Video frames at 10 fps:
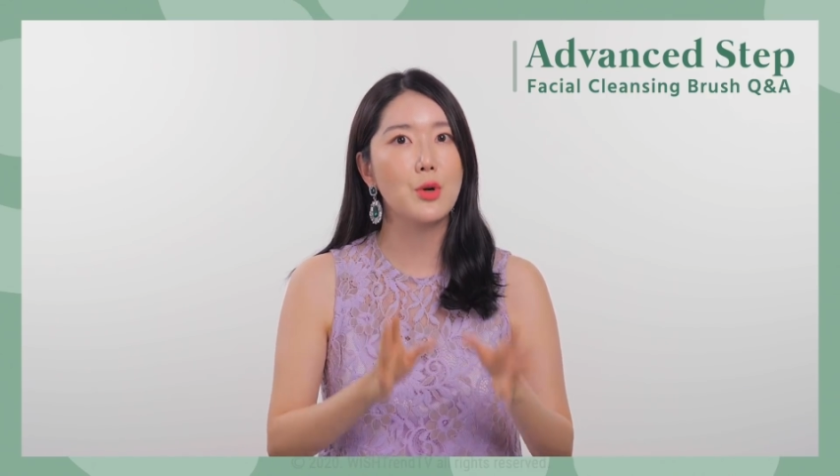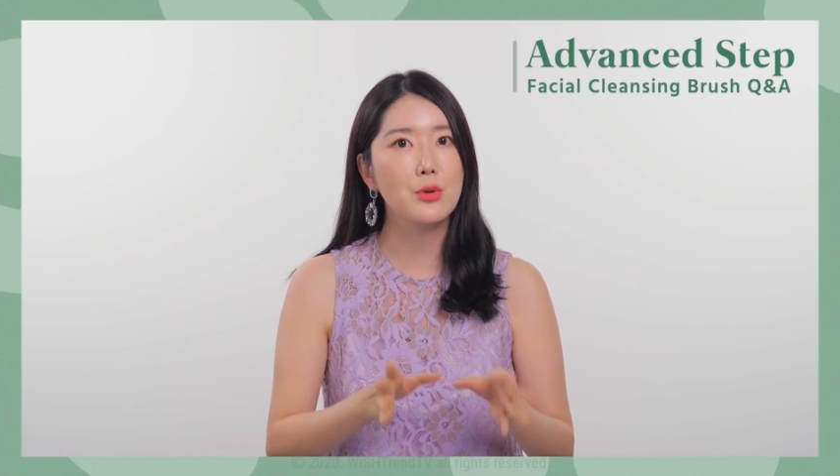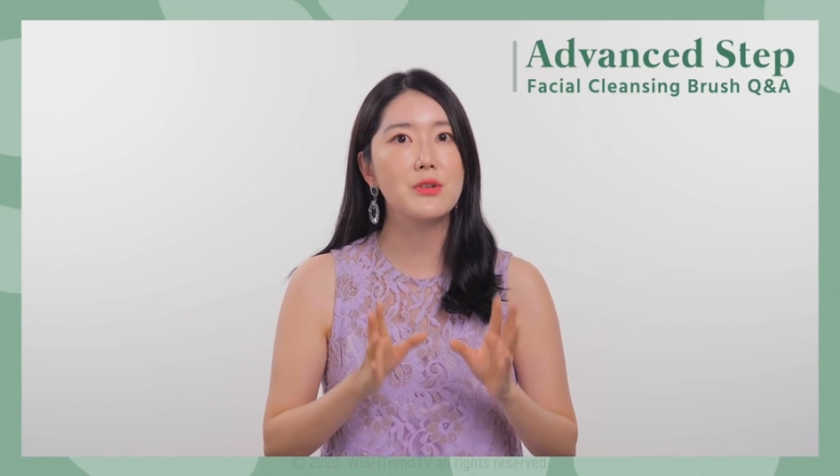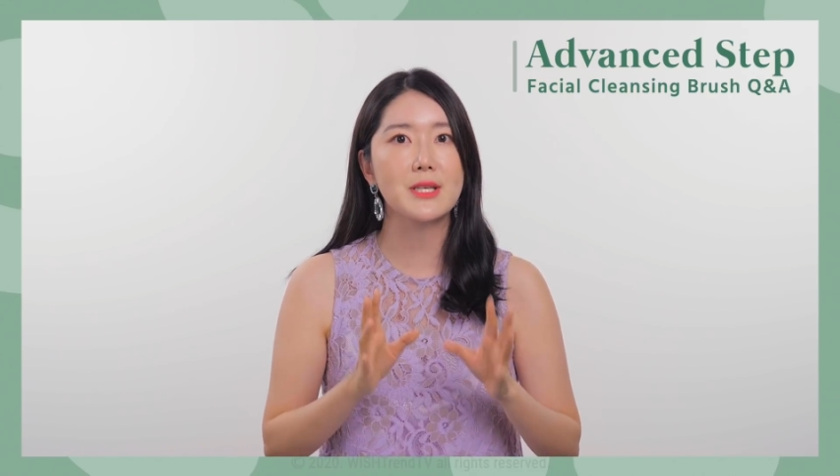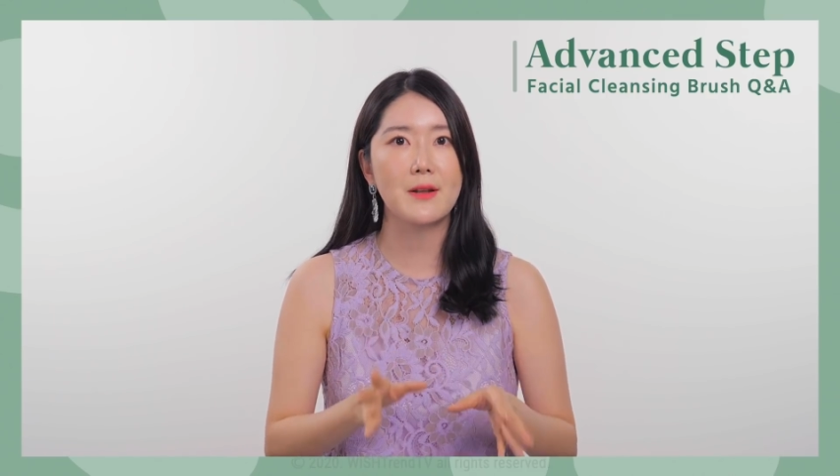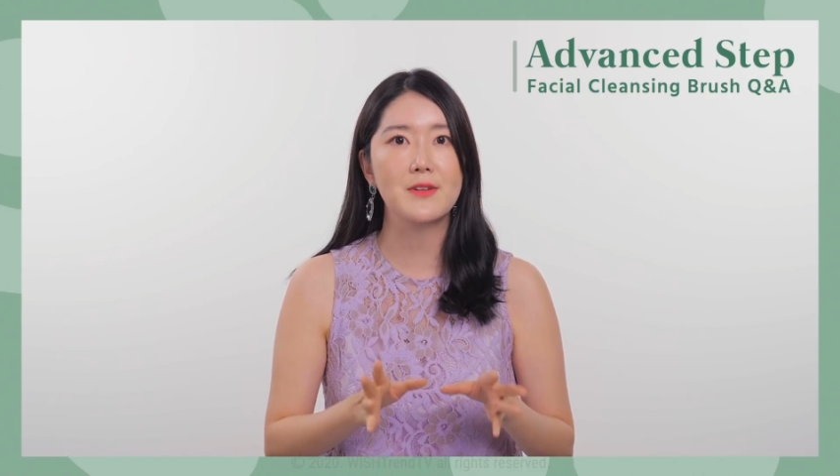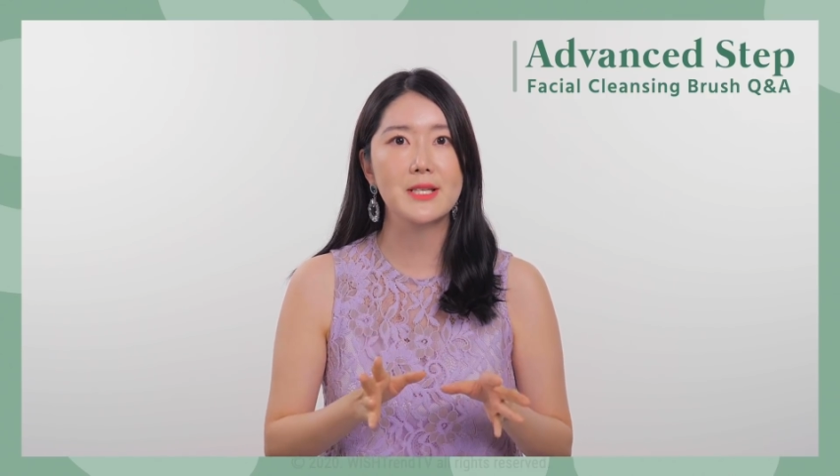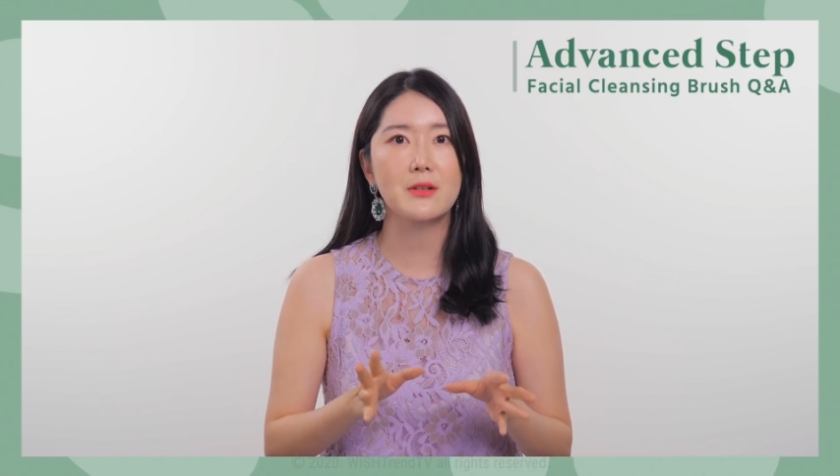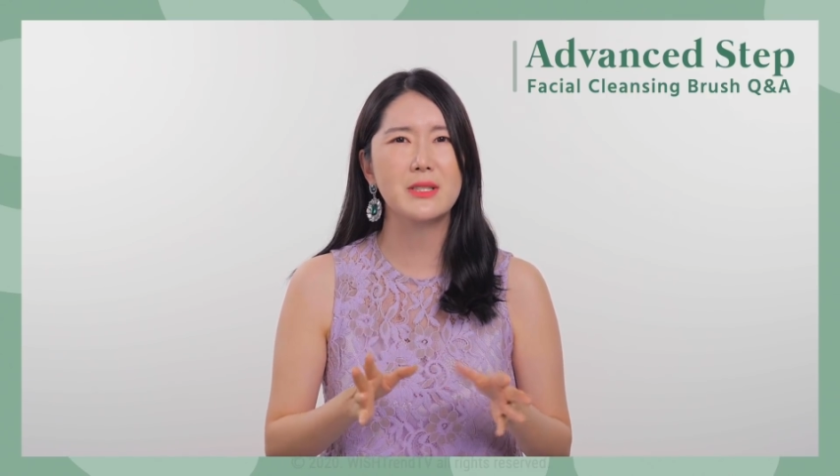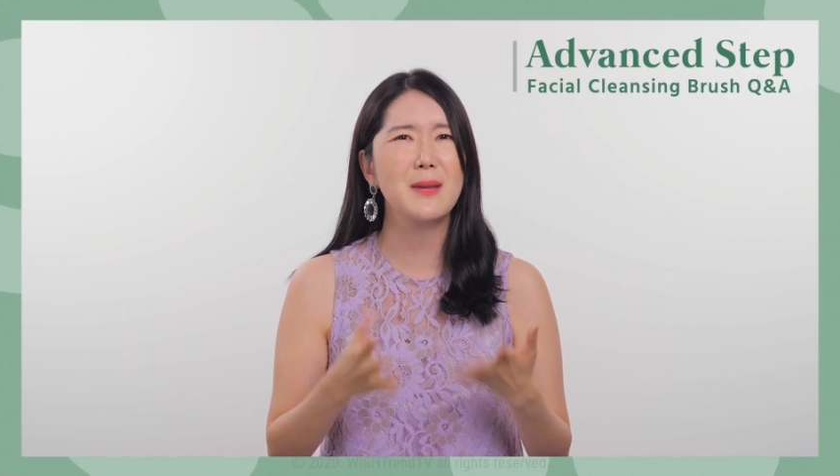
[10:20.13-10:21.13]
don't use it every
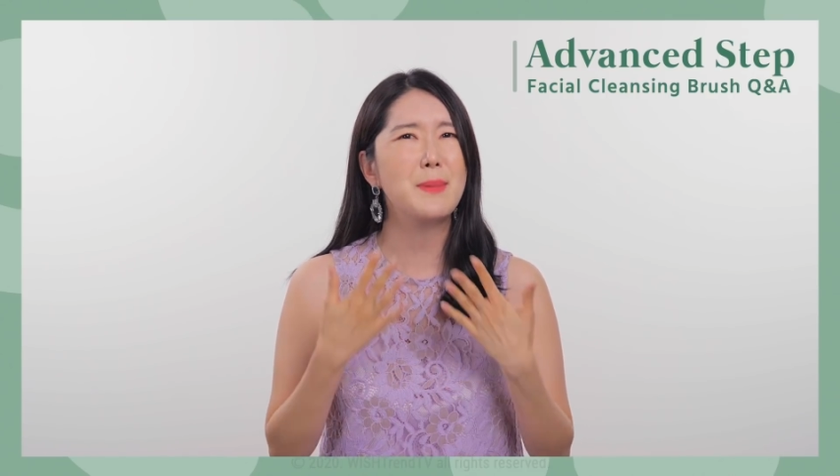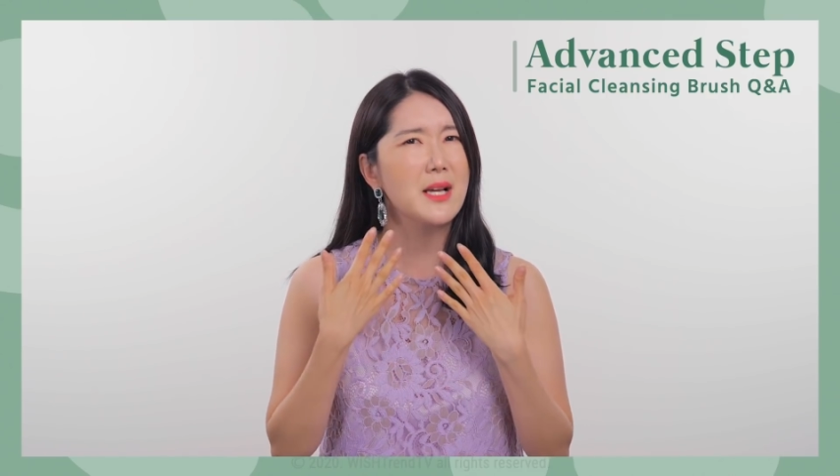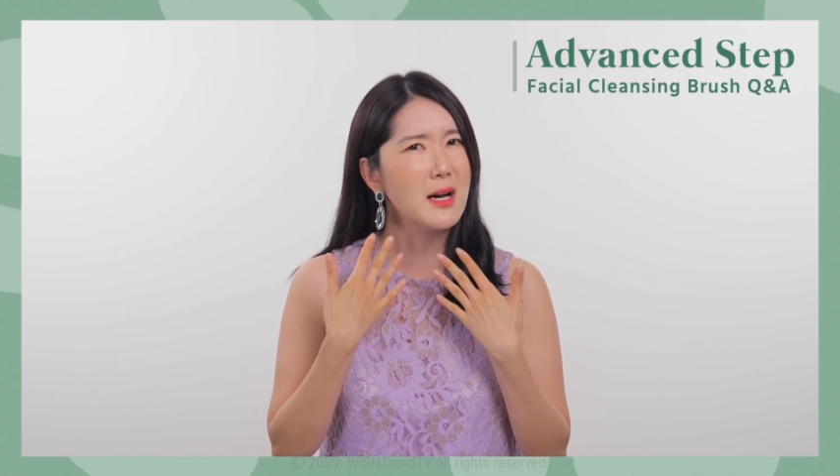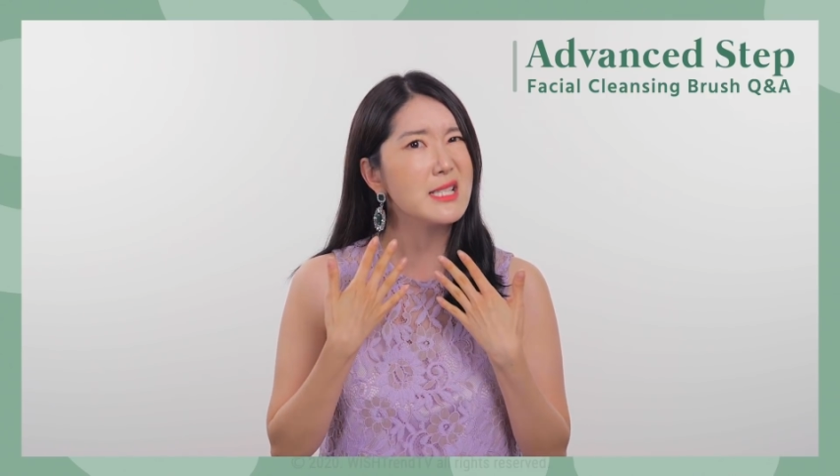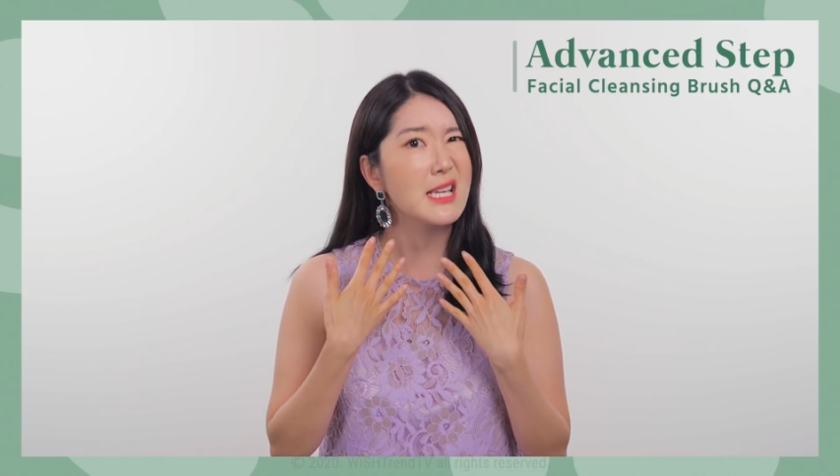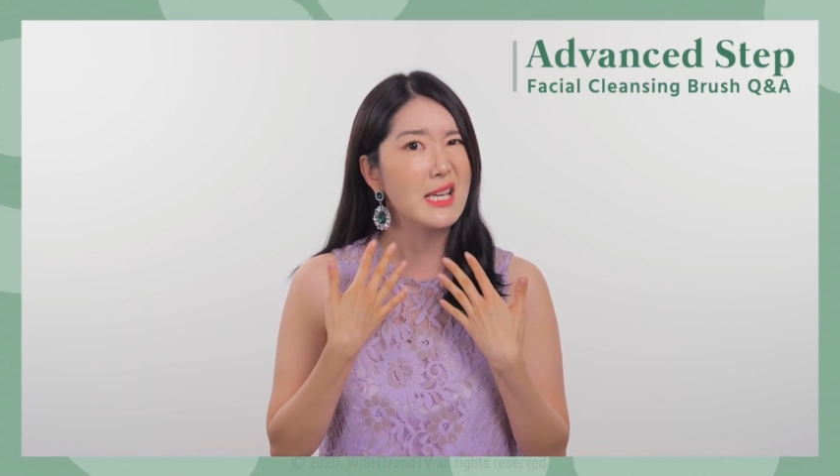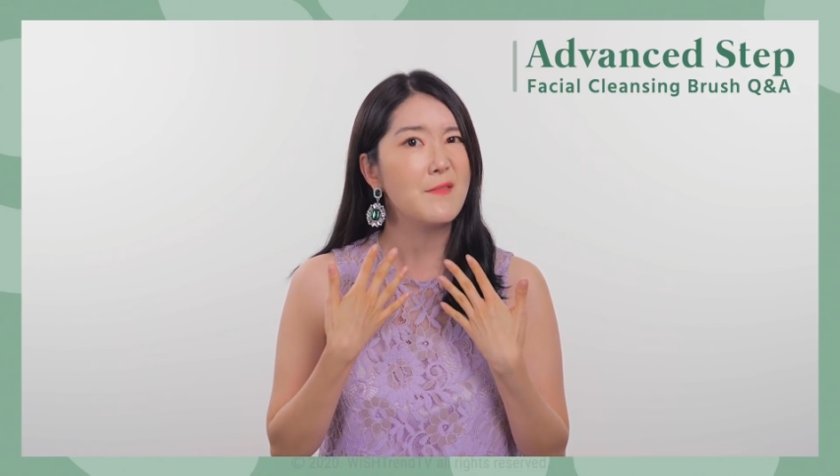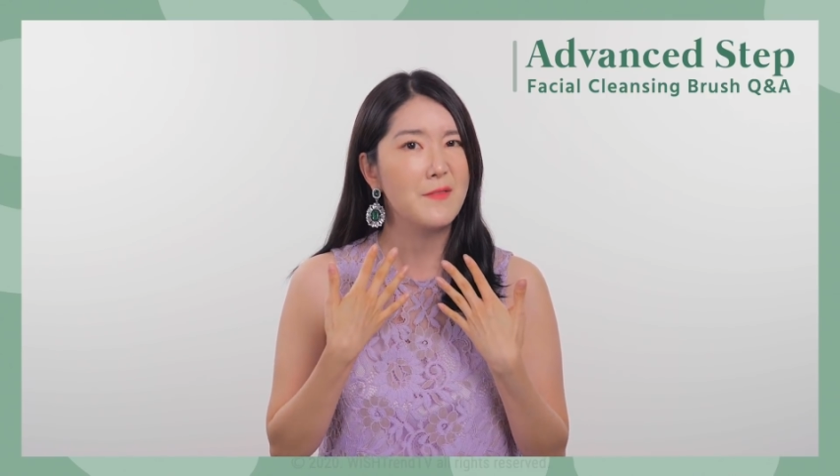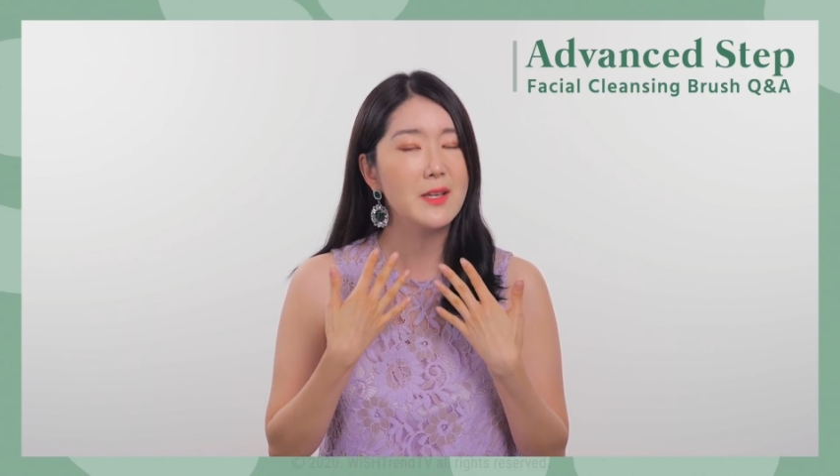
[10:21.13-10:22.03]
single day because it can